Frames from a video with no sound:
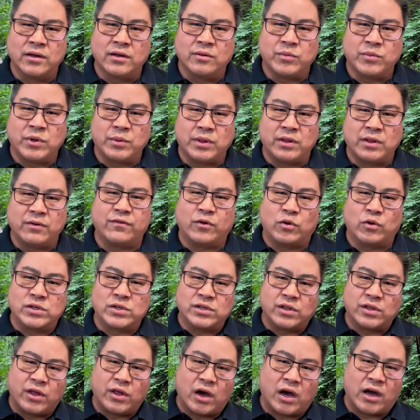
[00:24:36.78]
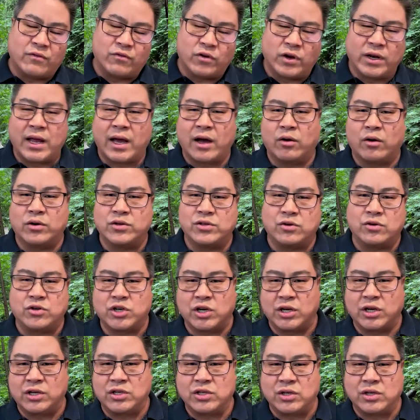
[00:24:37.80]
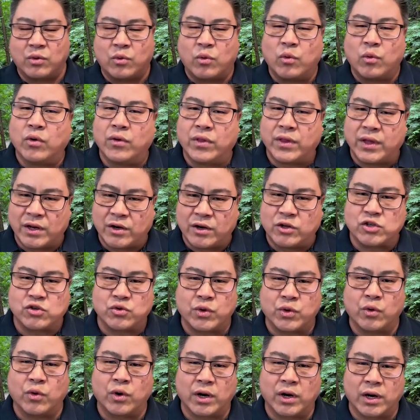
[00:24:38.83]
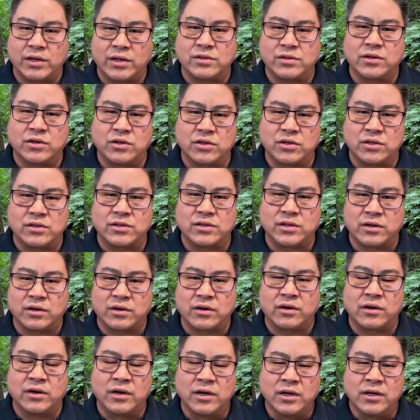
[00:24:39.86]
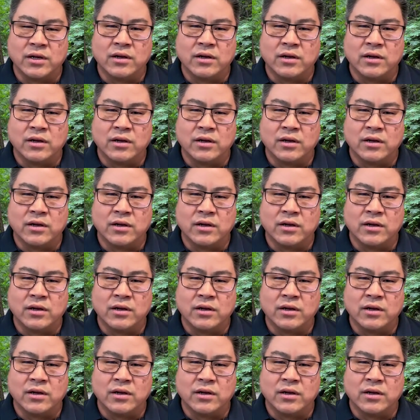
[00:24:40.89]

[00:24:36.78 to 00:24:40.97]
maybe the folks in the ivory towers are chasing, or the industry organizations that are